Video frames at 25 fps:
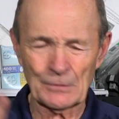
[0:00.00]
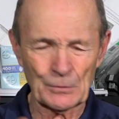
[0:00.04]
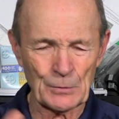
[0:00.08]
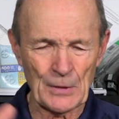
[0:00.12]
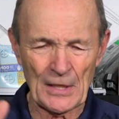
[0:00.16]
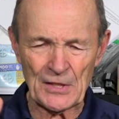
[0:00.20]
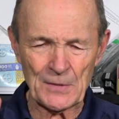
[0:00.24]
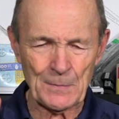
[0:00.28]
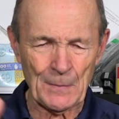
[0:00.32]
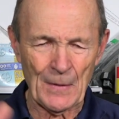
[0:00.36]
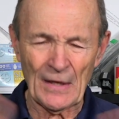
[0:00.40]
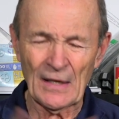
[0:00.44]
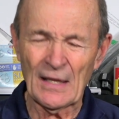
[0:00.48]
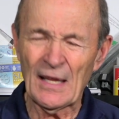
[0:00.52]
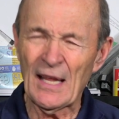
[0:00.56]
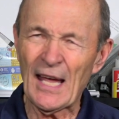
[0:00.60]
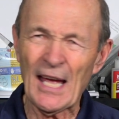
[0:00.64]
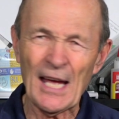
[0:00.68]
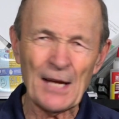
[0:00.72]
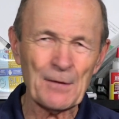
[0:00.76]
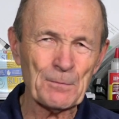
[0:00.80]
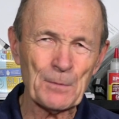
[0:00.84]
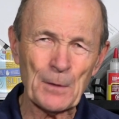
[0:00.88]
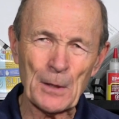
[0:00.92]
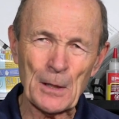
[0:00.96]
the great spot,
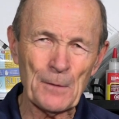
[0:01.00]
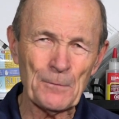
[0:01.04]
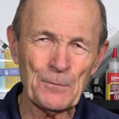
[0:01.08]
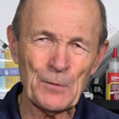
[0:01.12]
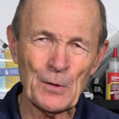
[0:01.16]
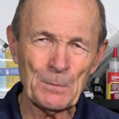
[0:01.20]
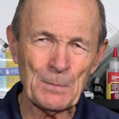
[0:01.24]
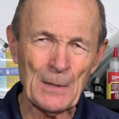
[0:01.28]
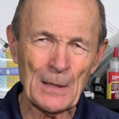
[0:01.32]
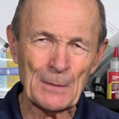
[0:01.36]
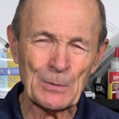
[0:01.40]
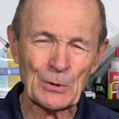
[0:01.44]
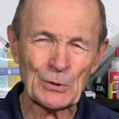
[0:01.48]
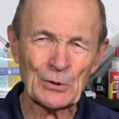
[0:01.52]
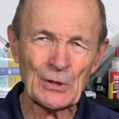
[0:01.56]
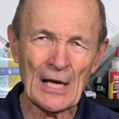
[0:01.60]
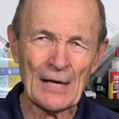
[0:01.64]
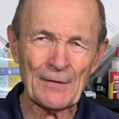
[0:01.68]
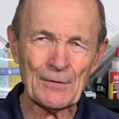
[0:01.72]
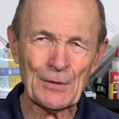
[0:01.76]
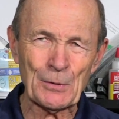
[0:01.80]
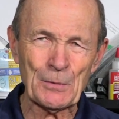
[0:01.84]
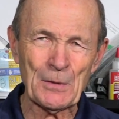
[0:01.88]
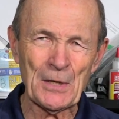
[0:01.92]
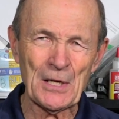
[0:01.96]
and very few people
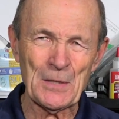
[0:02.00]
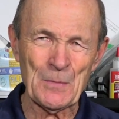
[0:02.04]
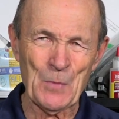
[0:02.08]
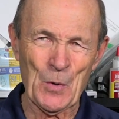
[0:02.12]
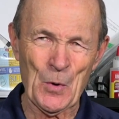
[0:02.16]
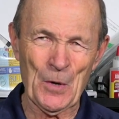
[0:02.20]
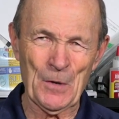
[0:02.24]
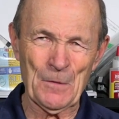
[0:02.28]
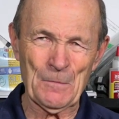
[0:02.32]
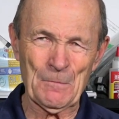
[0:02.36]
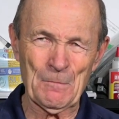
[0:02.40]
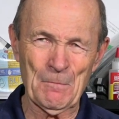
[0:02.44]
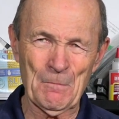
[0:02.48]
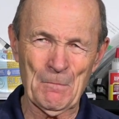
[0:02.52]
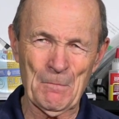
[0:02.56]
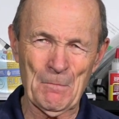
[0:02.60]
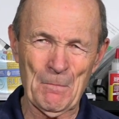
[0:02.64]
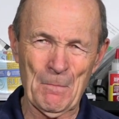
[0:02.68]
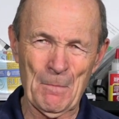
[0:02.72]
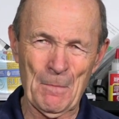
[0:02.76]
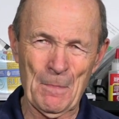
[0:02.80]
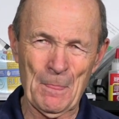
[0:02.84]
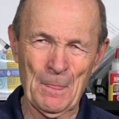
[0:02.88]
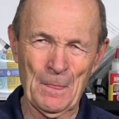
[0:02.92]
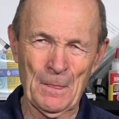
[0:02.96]
dive there anymore.
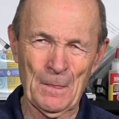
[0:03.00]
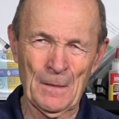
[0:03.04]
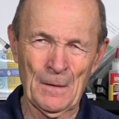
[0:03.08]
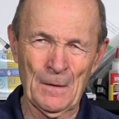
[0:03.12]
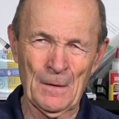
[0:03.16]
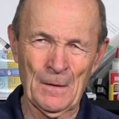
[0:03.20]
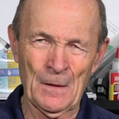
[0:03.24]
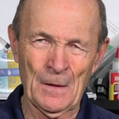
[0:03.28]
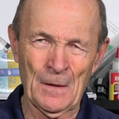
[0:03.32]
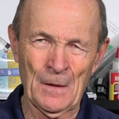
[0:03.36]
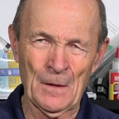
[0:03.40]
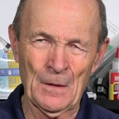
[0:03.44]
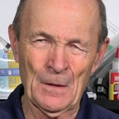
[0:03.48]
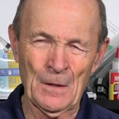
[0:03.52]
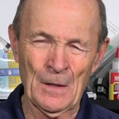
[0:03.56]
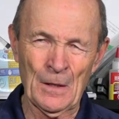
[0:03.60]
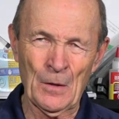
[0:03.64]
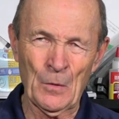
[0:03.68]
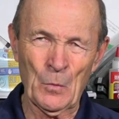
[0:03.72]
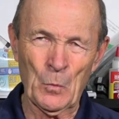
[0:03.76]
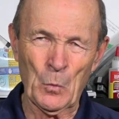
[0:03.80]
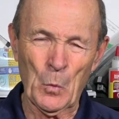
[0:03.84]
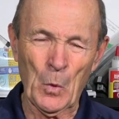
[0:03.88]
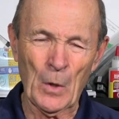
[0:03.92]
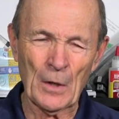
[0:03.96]

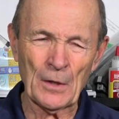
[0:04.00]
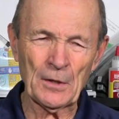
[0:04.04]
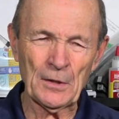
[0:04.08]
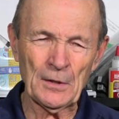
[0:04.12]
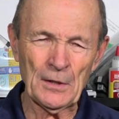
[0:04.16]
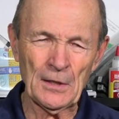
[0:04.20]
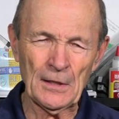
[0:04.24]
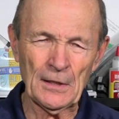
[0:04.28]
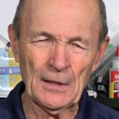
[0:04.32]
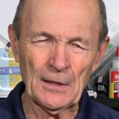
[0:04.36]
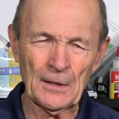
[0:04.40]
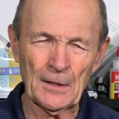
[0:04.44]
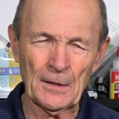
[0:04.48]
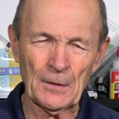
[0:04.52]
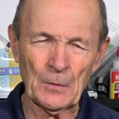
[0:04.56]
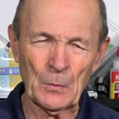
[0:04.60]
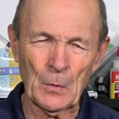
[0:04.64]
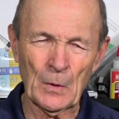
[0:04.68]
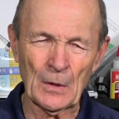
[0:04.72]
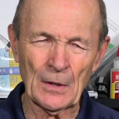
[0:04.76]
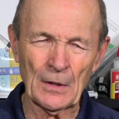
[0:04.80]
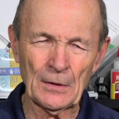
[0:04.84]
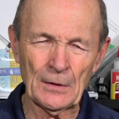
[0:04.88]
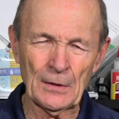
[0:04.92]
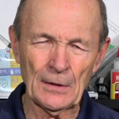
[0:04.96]
One of the, uh,
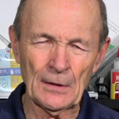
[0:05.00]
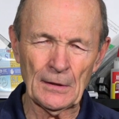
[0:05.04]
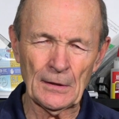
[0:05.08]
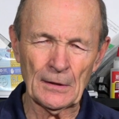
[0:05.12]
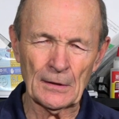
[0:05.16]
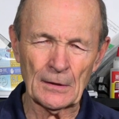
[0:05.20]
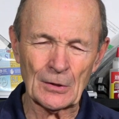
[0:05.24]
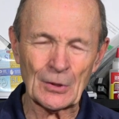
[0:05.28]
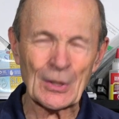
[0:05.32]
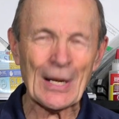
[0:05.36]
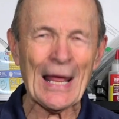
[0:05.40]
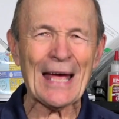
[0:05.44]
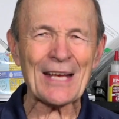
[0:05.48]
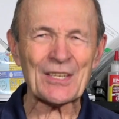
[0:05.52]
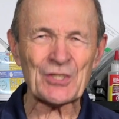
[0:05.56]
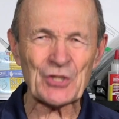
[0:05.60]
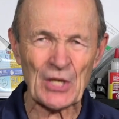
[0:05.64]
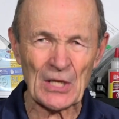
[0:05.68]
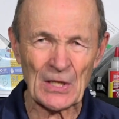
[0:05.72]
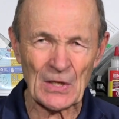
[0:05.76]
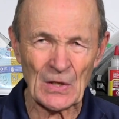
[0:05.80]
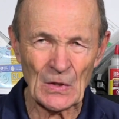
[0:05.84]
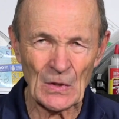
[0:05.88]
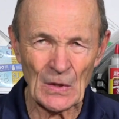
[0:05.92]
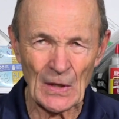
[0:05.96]
one of the
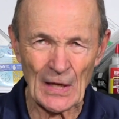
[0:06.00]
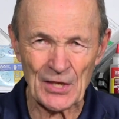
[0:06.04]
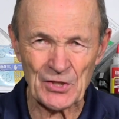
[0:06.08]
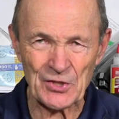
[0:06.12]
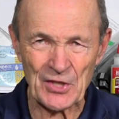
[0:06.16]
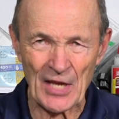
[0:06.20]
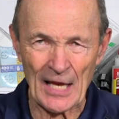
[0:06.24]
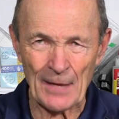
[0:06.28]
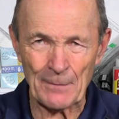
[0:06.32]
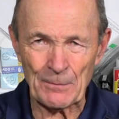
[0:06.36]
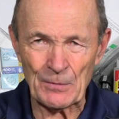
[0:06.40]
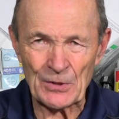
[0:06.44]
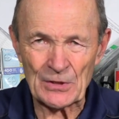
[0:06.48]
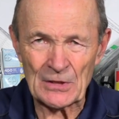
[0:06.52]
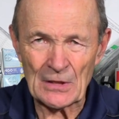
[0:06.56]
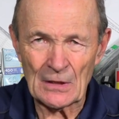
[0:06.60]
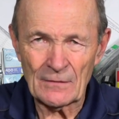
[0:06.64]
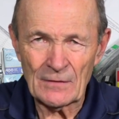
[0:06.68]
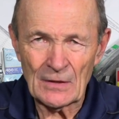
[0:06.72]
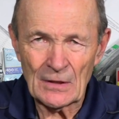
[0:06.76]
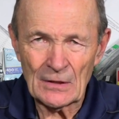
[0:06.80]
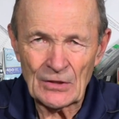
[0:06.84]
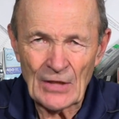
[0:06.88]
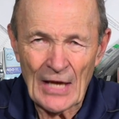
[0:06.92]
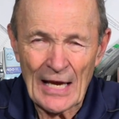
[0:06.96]
classic examples
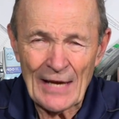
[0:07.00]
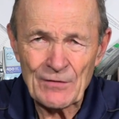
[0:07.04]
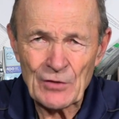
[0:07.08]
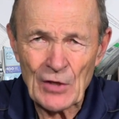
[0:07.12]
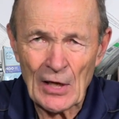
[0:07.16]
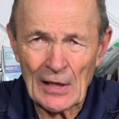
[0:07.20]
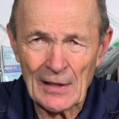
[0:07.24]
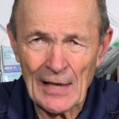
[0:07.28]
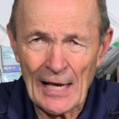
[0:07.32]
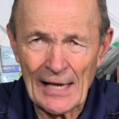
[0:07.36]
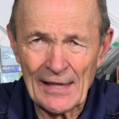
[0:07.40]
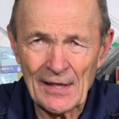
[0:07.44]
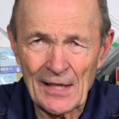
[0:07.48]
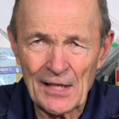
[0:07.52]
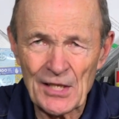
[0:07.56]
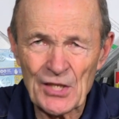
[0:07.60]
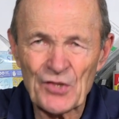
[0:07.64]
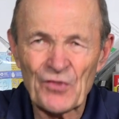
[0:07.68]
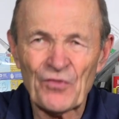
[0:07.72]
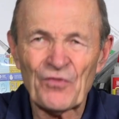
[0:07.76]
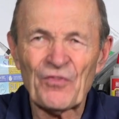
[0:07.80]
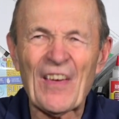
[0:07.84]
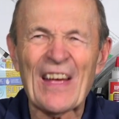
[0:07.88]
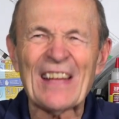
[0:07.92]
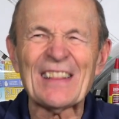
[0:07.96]
of a dive site like that
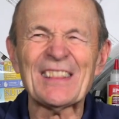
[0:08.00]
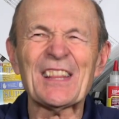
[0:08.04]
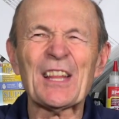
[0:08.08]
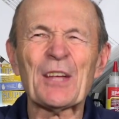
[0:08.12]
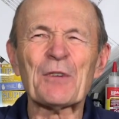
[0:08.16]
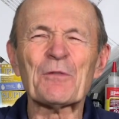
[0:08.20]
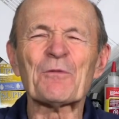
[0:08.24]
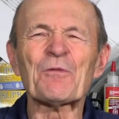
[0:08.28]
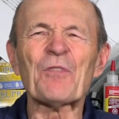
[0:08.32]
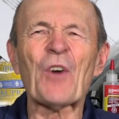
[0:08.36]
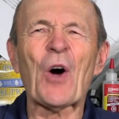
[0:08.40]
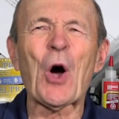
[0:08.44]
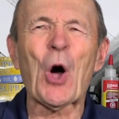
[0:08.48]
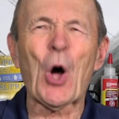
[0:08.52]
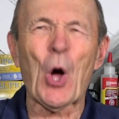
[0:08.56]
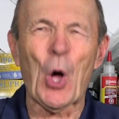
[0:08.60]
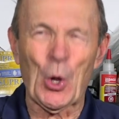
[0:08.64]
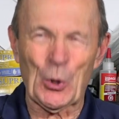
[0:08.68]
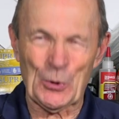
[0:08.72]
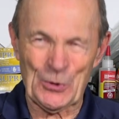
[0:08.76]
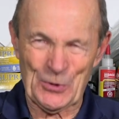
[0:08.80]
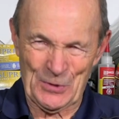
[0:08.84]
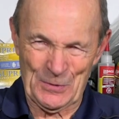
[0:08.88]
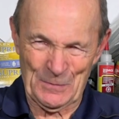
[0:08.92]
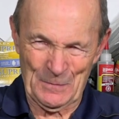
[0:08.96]
is Fenelon
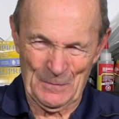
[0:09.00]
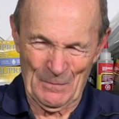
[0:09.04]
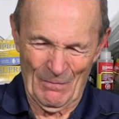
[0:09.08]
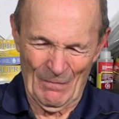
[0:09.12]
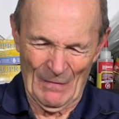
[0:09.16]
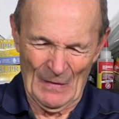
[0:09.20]
Falls.